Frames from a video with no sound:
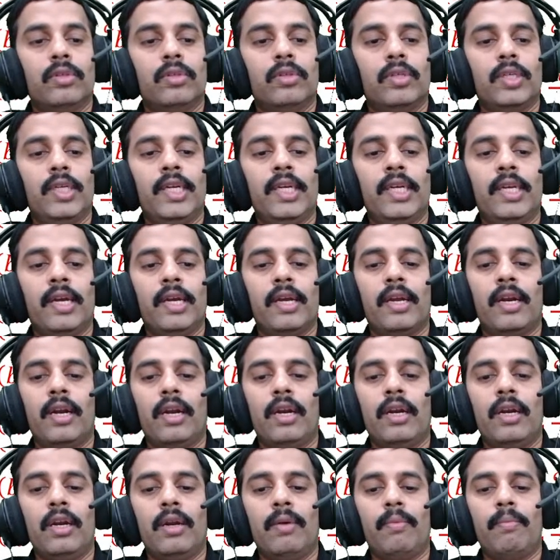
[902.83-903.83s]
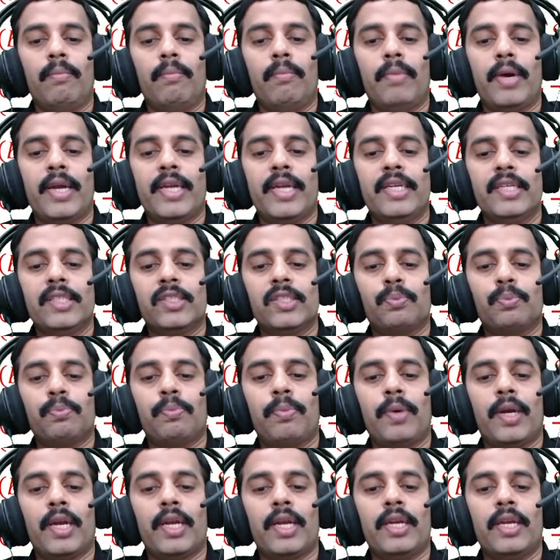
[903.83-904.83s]
integral minus
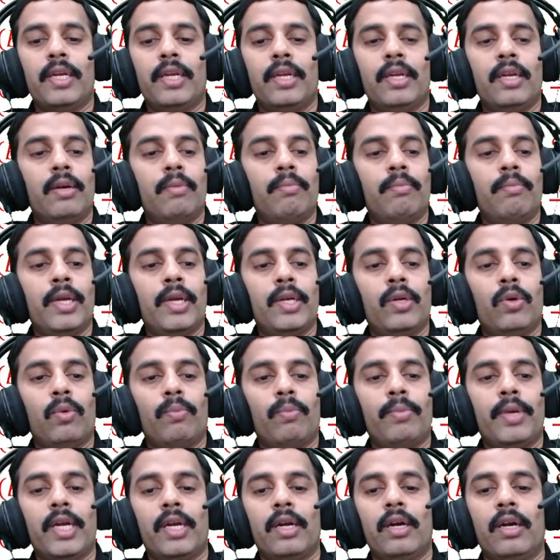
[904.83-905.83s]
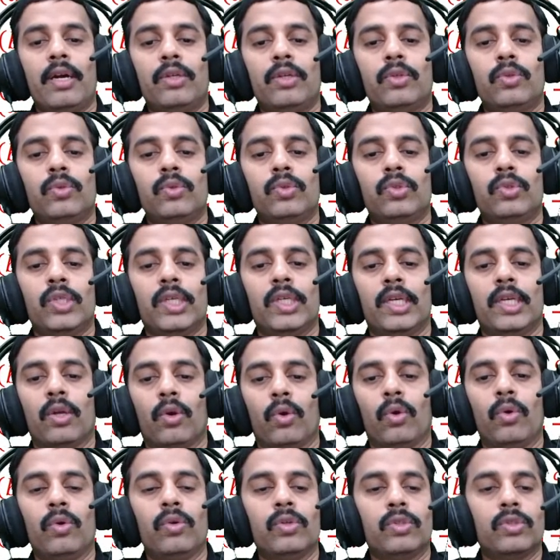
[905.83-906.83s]
pi by omega to
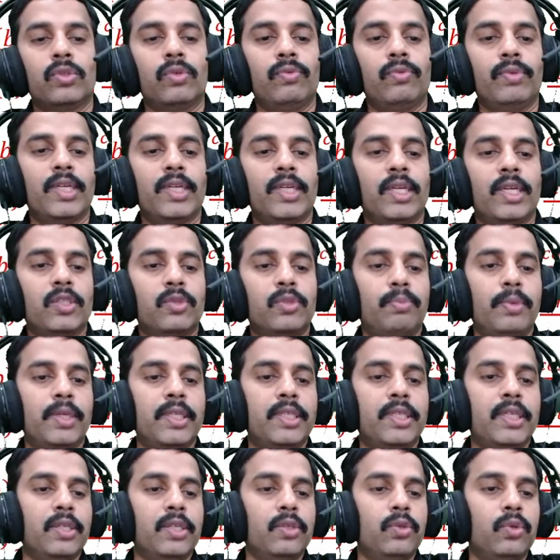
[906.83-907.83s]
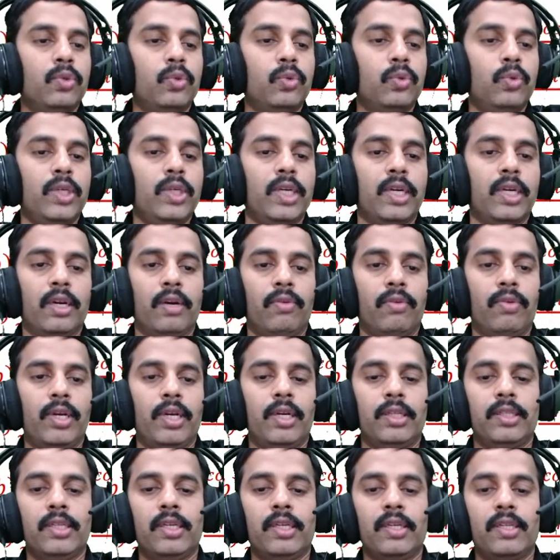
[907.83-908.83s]
0. So we can split into two interval.
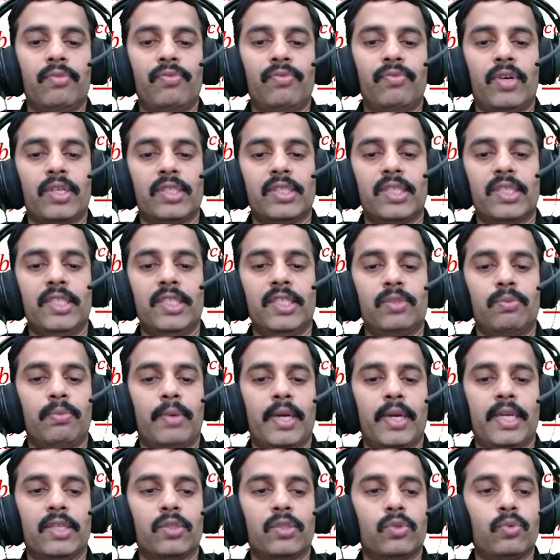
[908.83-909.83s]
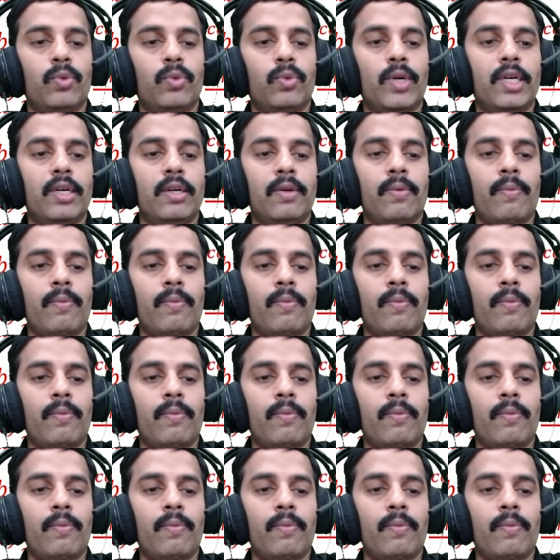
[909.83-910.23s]
There the function is minus 1